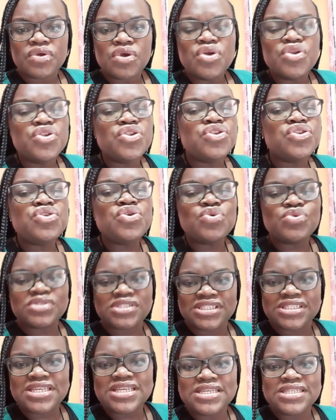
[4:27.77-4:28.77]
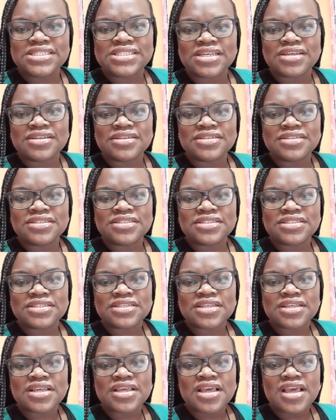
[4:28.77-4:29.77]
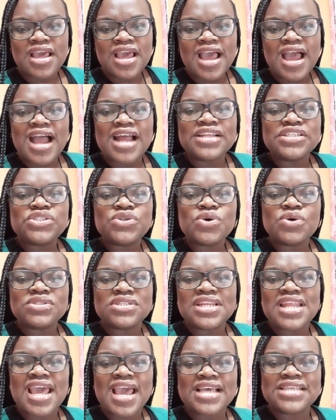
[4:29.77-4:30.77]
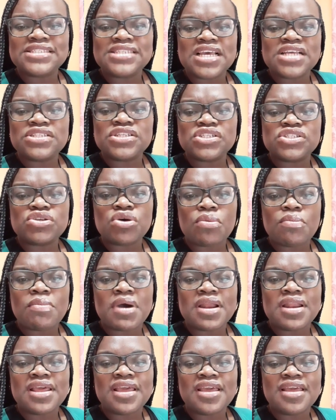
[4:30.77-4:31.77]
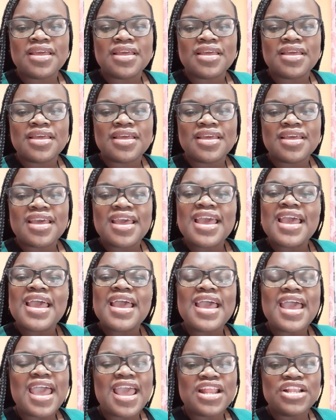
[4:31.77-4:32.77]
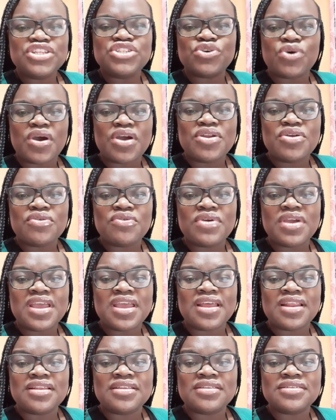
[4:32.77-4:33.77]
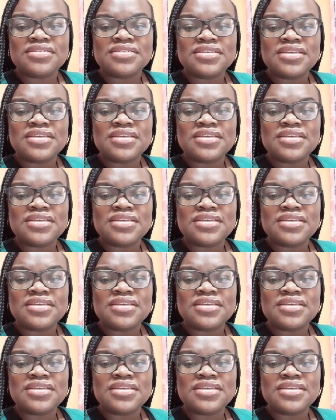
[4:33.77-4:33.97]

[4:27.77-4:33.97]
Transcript: new seasons. And so today I say to somebody, enjoy the rain.